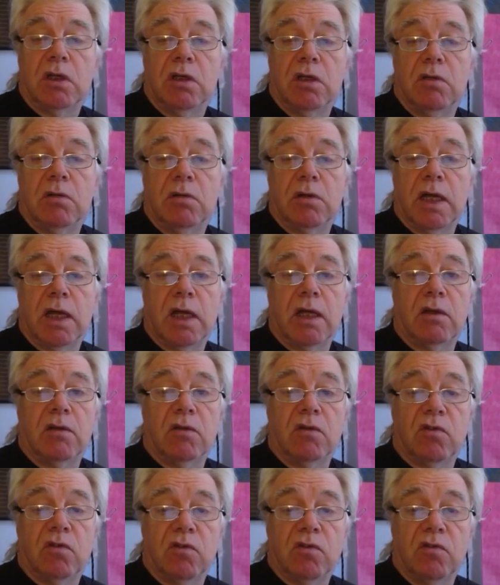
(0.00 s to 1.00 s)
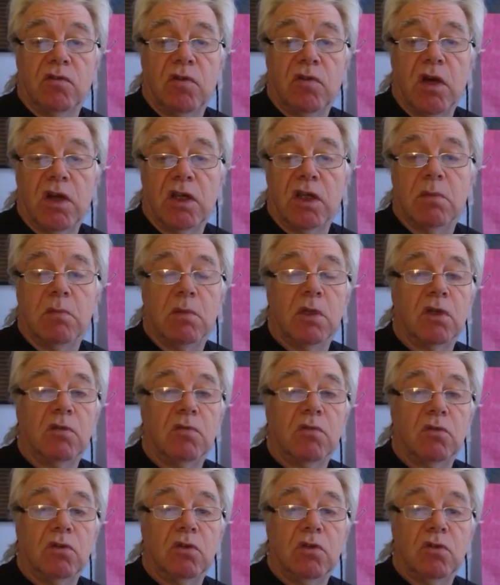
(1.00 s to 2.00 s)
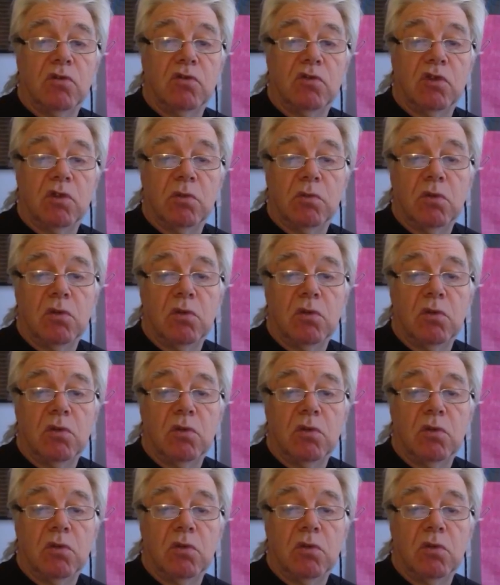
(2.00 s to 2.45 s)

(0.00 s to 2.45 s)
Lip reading: You can find them over on YouTube,